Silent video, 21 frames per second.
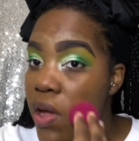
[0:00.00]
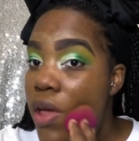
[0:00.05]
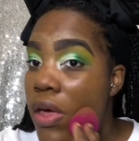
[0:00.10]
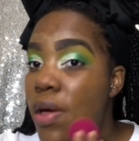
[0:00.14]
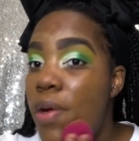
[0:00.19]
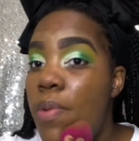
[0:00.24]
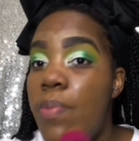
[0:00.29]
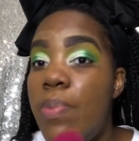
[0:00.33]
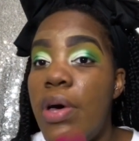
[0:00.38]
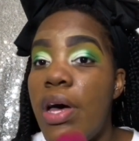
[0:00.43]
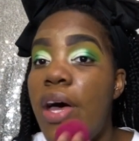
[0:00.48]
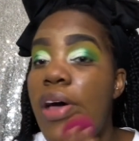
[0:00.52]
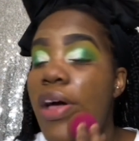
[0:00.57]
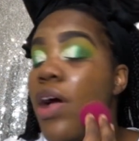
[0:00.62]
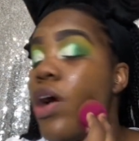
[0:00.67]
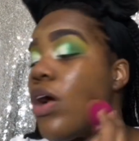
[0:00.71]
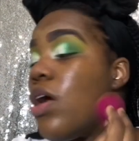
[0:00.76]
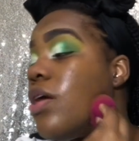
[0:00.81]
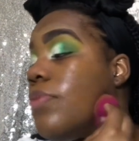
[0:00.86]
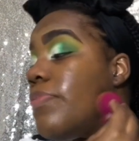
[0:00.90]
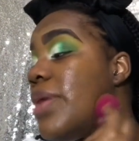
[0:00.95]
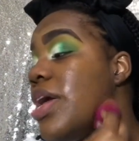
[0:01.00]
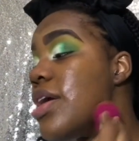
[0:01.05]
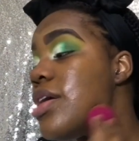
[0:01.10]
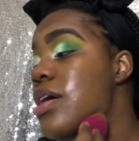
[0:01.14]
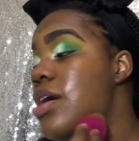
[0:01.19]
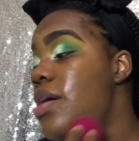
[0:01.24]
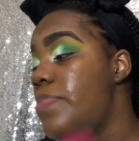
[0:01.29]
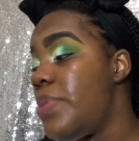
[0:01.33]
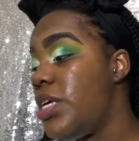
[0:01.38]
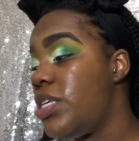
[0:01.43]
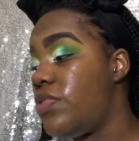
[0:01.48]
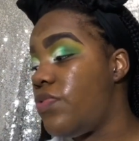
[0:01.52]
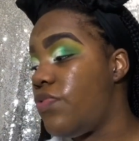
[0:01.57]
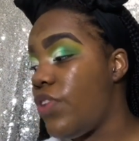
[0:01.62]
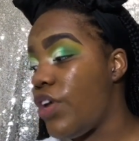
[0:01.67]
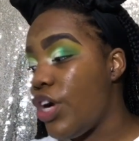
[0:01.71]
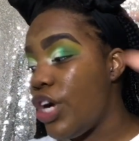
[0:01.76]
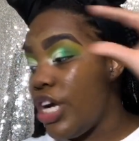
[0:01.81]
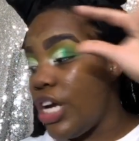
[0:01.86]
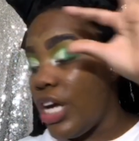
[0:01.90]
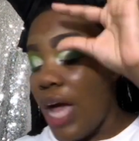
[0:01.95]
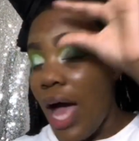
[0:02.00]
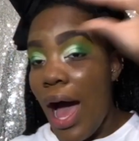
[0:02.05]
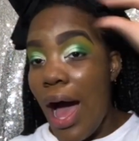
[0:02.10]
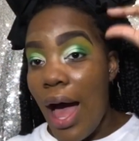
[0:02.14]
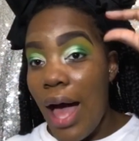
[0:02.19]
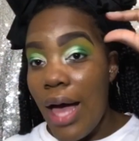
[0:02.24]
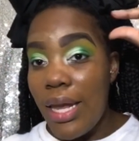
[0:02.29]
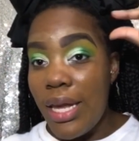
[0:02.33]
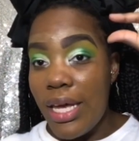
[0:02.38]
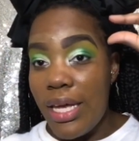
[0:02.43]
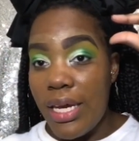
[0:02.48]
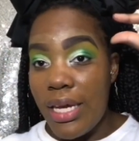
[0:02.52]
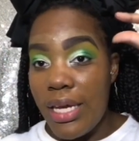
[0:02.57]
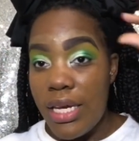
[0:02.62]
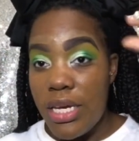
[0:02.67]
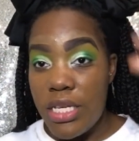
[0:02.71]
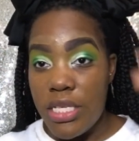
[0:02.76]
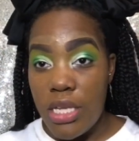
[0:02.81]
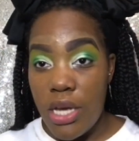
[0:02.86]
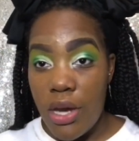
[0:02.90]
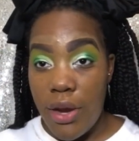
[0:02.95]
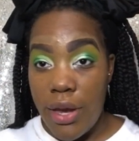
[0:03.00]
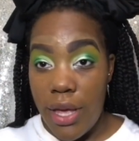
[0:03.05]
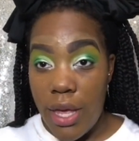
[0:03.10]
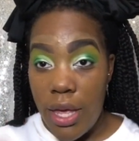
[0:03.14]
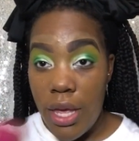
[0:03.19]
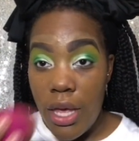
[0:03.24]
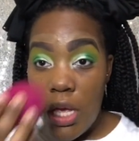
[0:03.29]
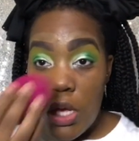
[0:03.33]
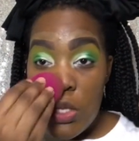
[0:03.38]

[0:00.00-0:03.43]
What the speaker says: but her makeup is very highlighted in this area.